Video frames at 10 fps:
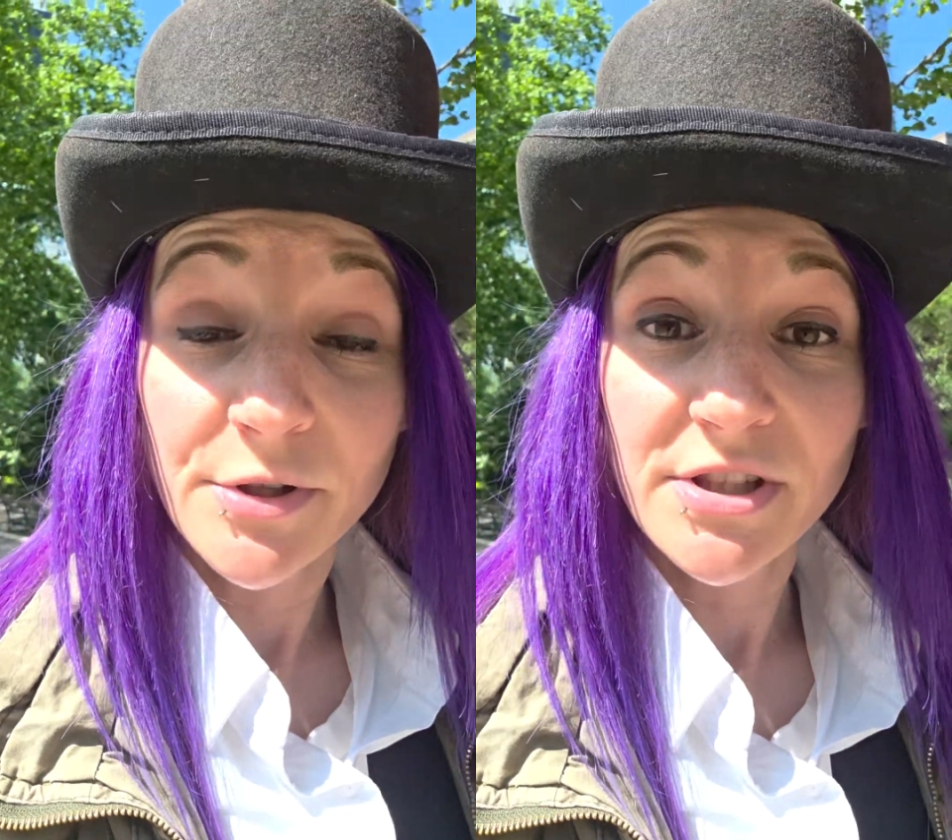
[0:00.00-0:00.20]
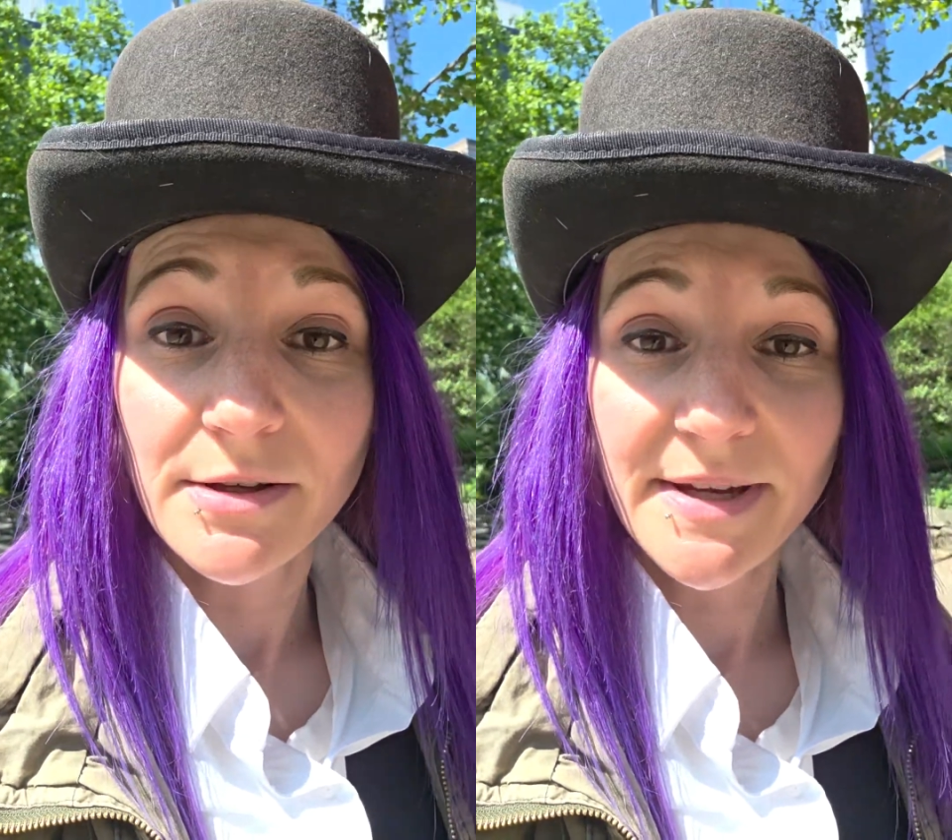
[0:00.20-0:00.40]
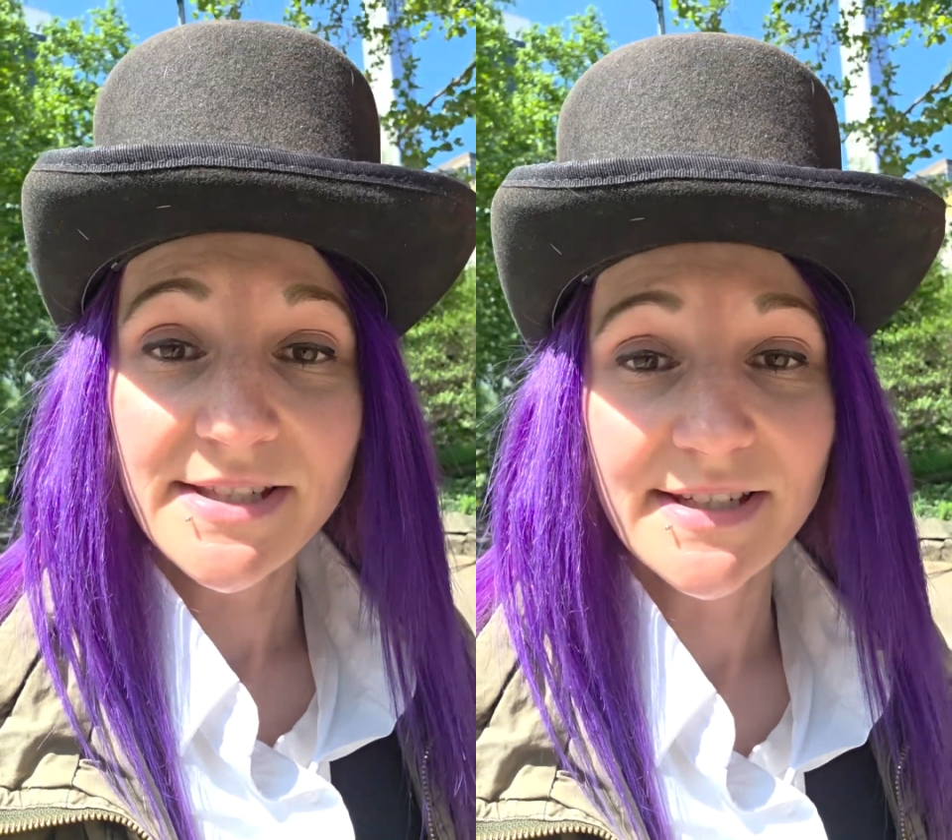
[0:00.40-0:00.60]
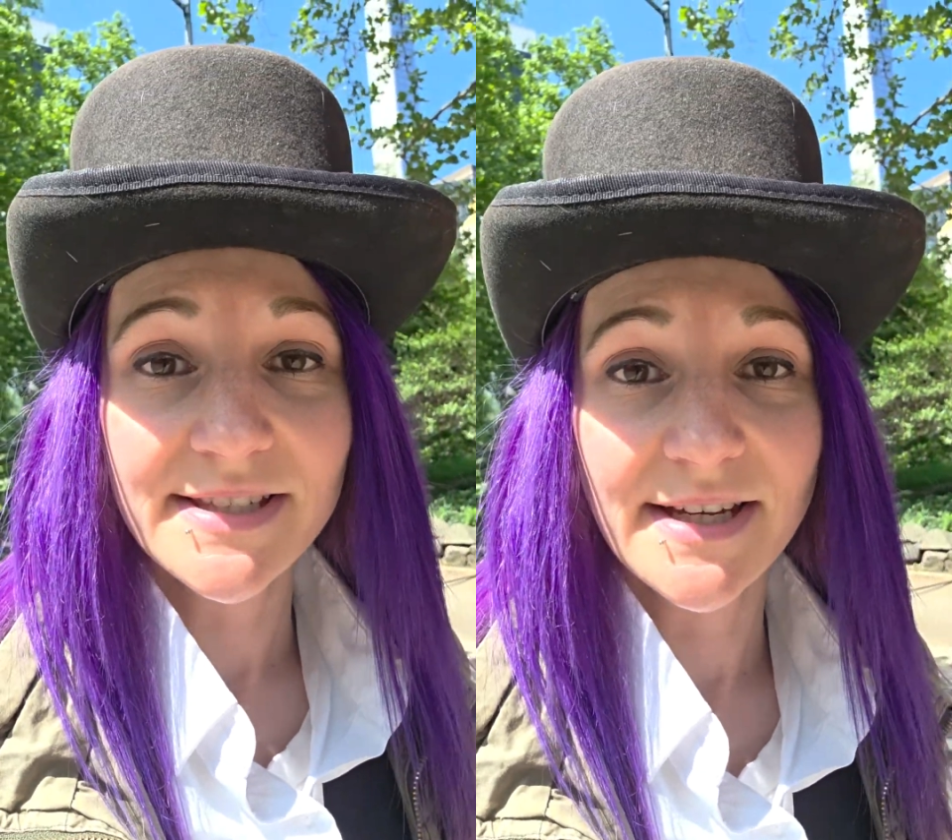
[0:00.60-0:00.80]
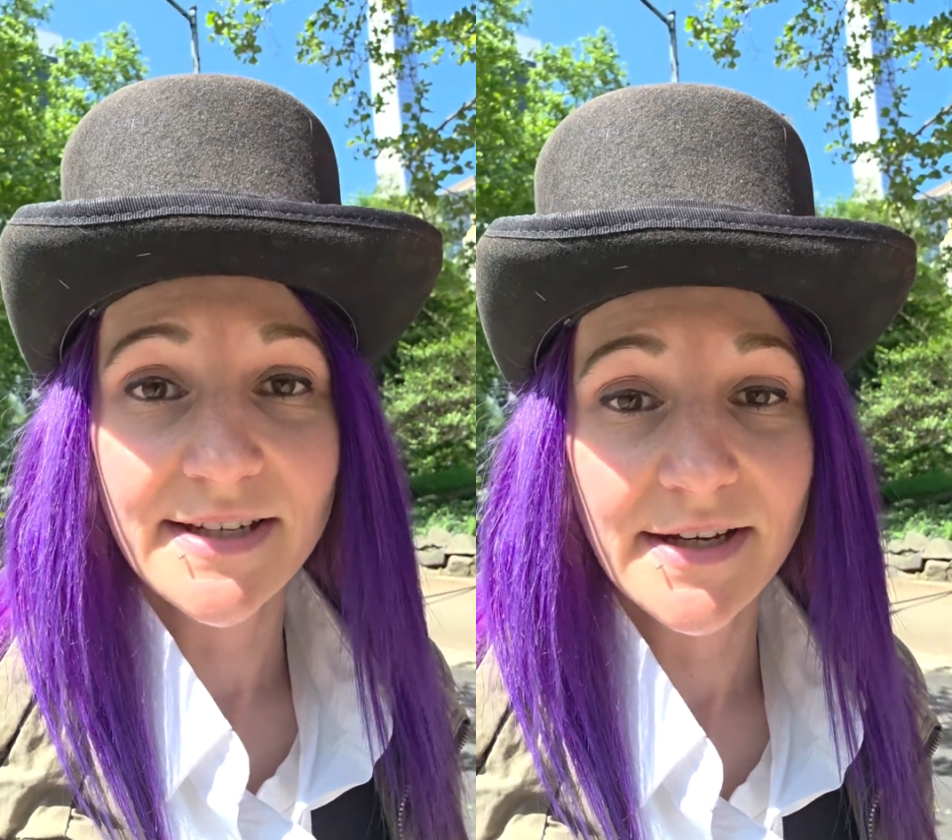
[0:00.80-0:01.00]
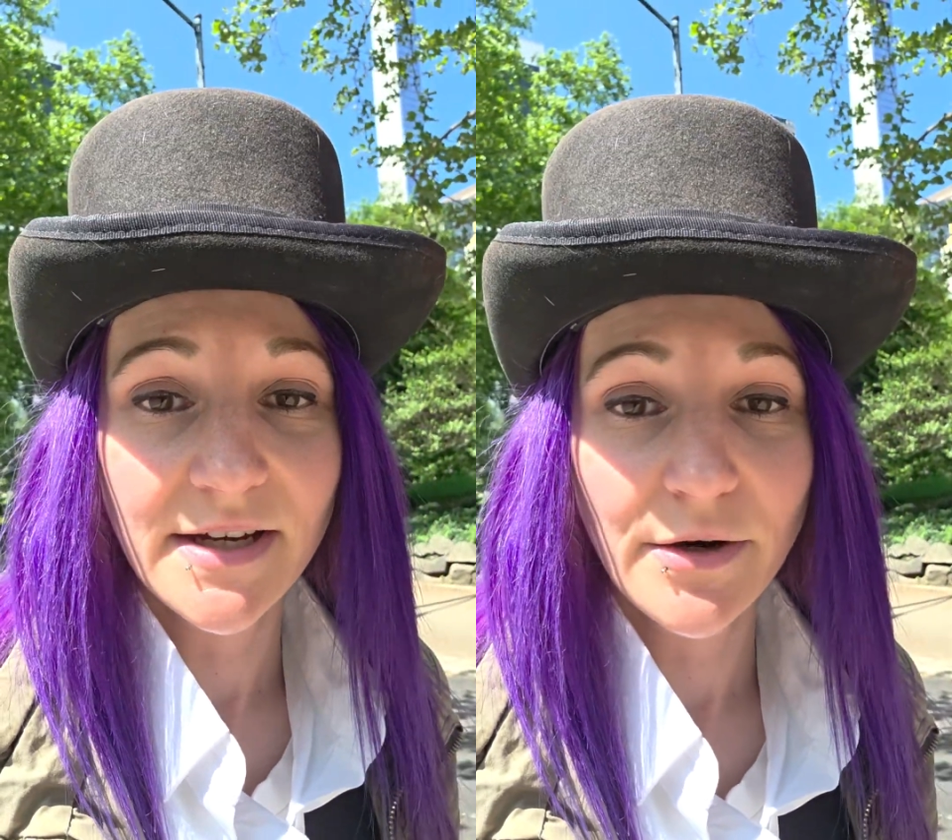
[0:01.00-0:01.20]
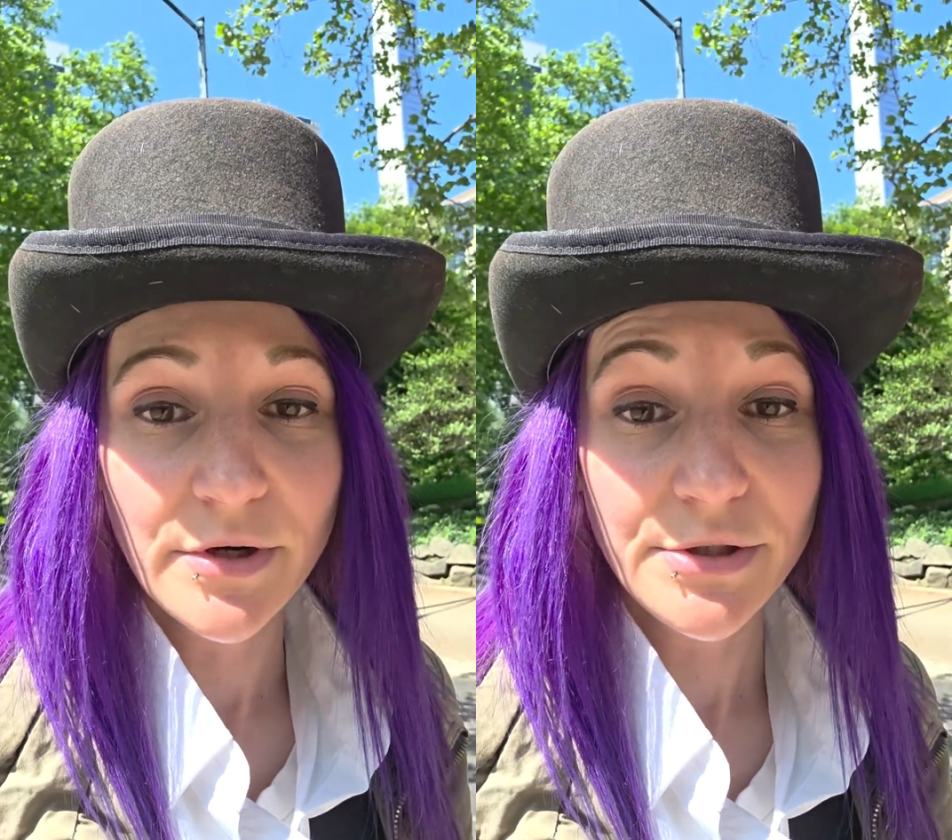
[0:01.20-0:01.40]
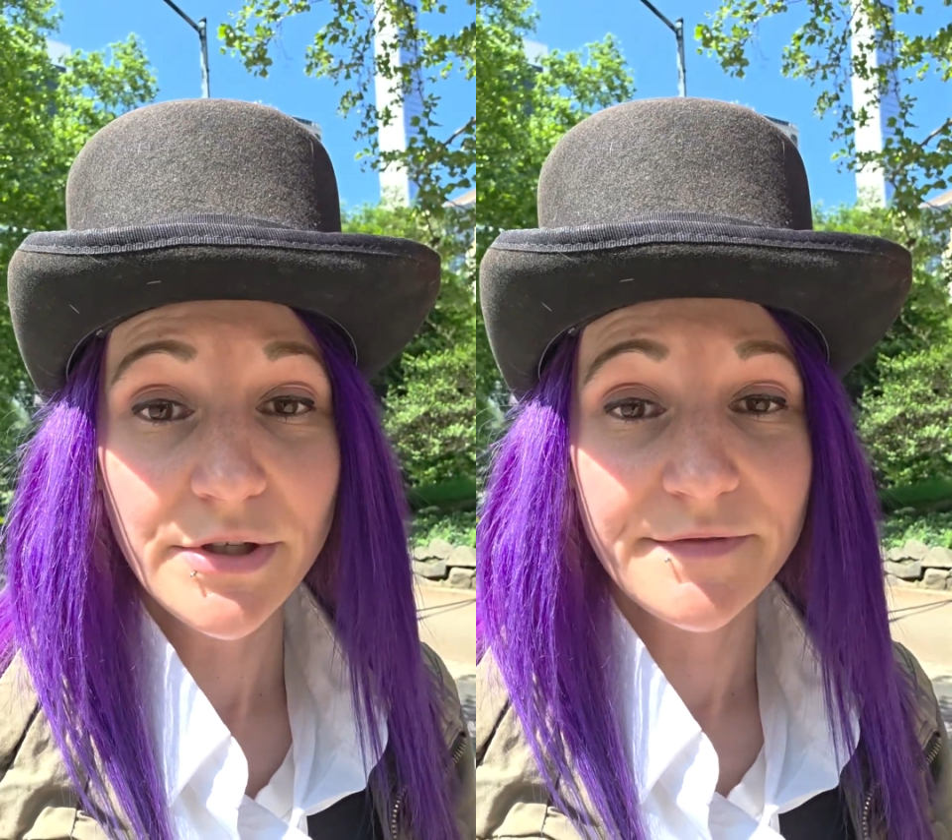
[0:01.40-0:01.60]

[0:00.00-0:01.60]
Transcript: most of the basics on horse